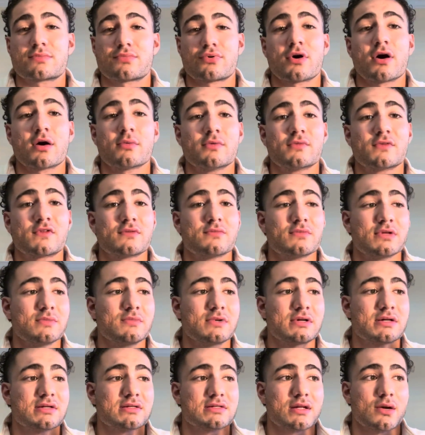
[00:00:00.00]
problem to me
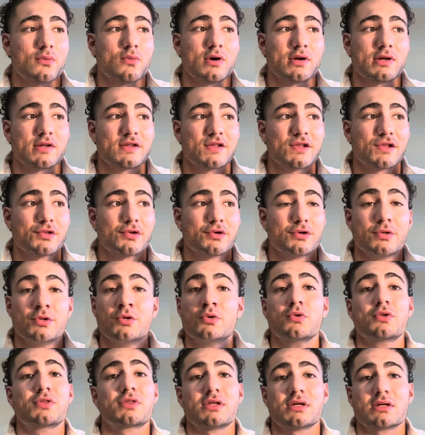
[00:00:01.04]
because I wanted to learn
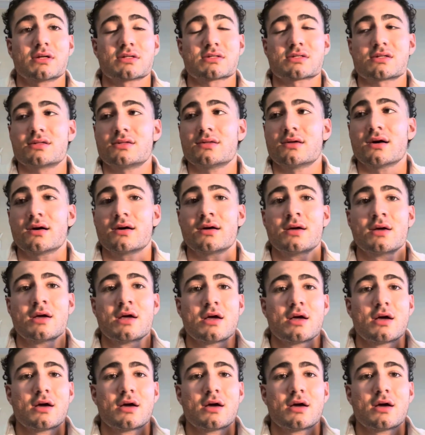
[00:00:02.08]
new things and not